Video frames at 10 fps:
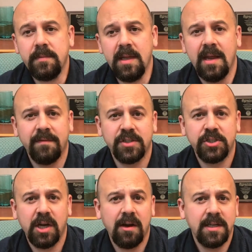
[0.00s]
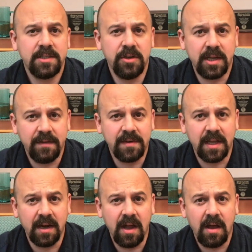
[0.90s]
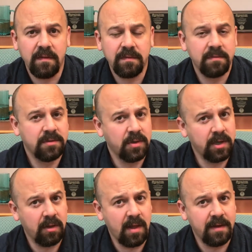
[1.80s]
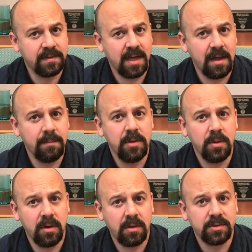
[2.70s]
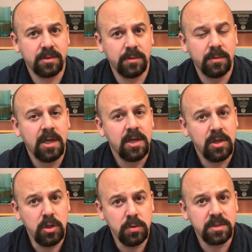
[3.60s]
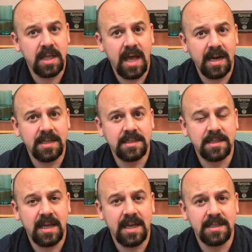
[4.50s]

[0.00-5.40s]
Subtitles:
And if it's charities and you're gifting enough during your lifetime, you can also use that as